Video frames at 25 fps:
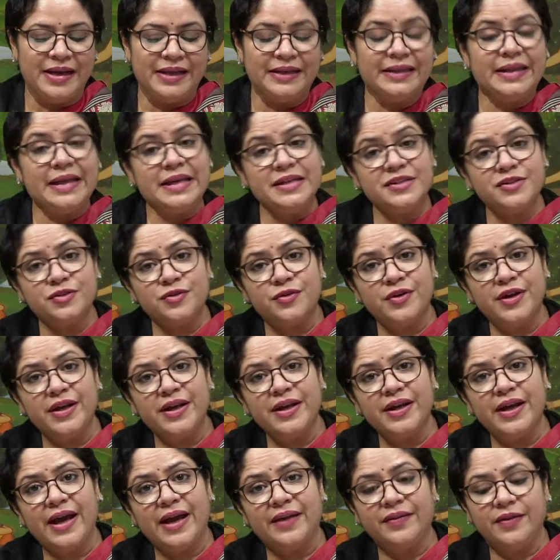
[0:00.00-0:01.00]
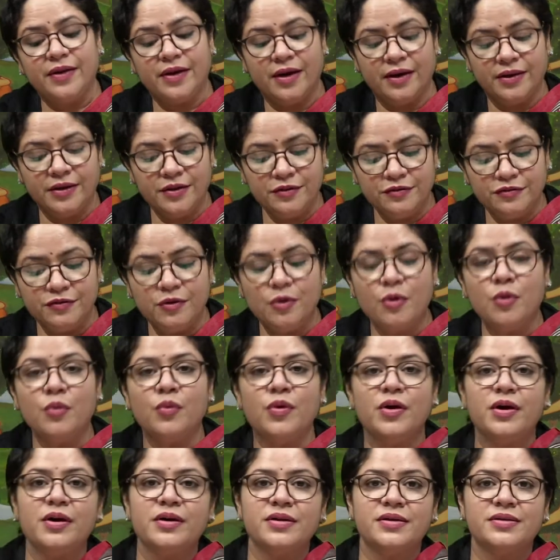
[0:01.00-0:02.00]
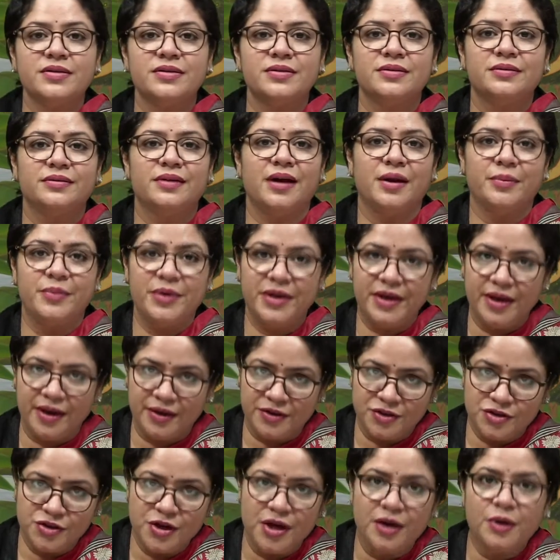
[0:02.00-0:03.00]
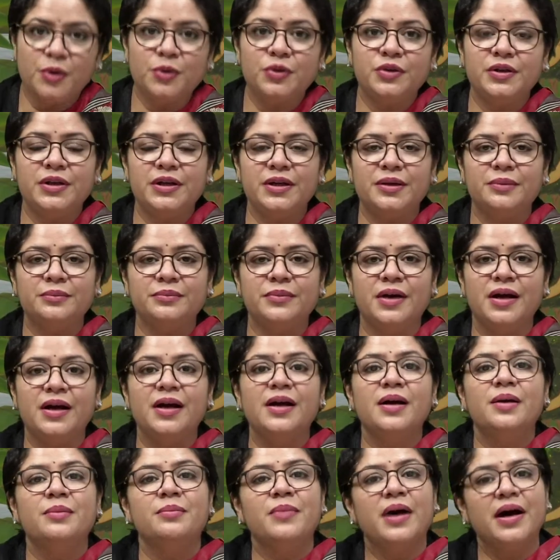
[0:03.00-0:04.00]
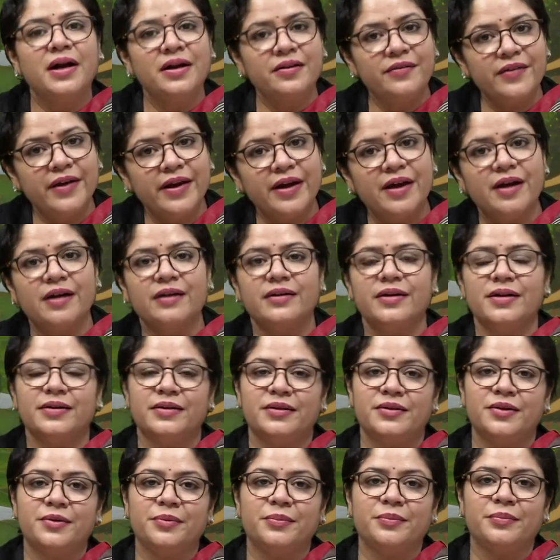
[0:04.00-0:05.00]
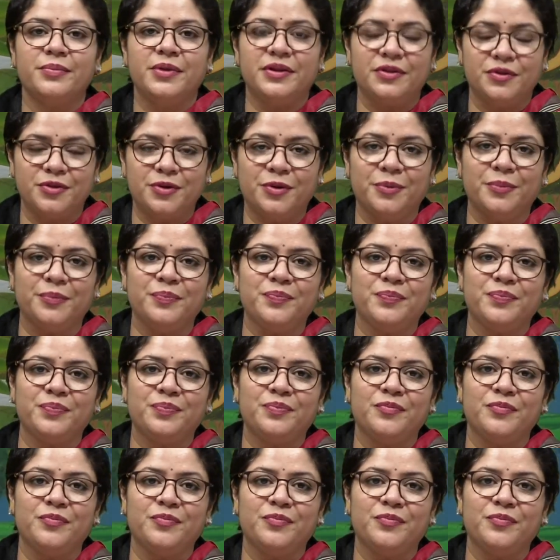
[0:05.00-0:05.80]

These three and the other four works, Abhigyan Shakuntalam, Malavika Mitram,